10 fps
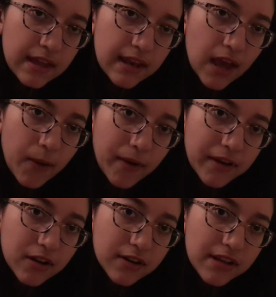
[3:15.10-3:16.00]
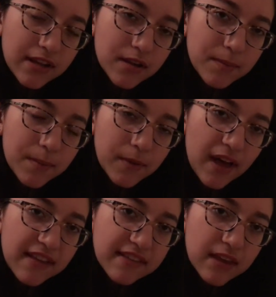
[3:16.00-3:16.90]
Now, I can already hear people
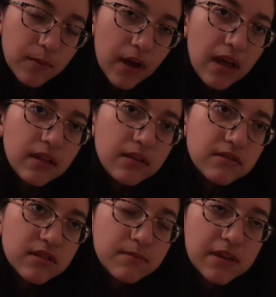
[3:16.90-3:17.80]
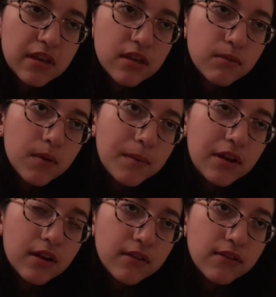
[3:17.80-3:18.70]
asking, well, it's just because women
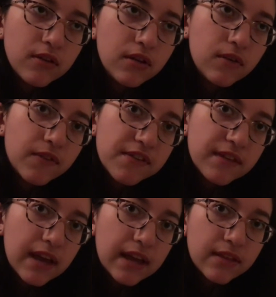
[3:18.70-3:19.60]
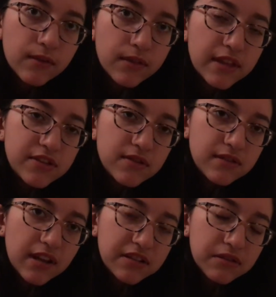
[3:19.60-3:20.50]
aren't suited for science or they choose
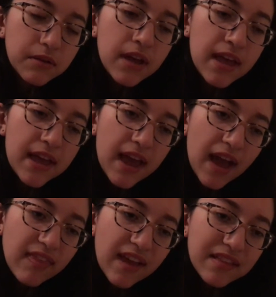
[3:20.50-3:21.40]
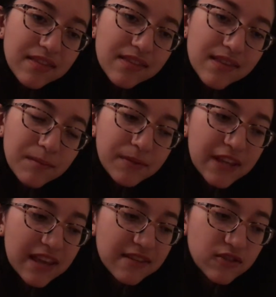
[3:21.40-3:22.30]
not to. And that
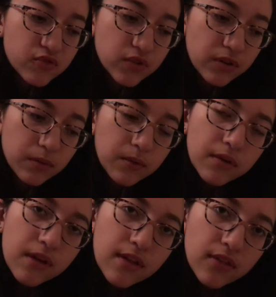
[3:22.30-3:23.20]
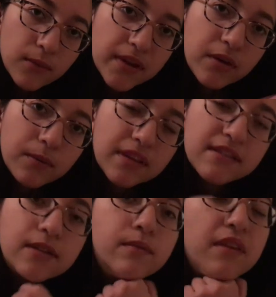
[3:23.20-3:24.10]
simply isn't true. The real
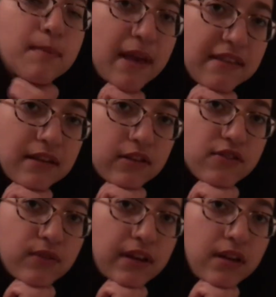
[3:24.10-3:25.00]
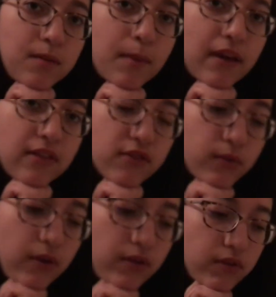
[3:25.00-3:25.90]
reason is best illustrated by this
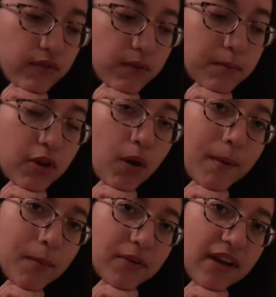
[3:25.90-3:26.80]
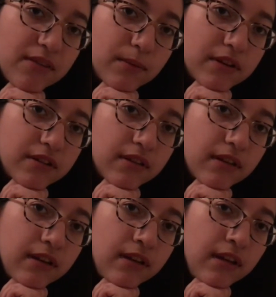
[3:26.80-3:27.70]
quote from Nobel Prize winner
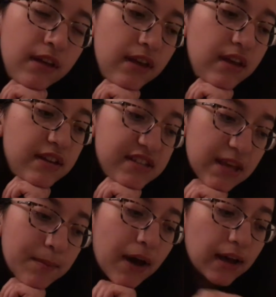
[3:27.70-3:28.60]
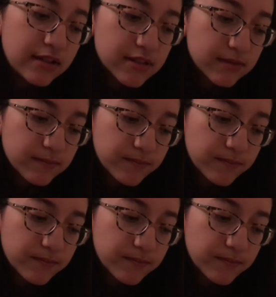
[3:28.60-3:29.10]
Tim Hunt.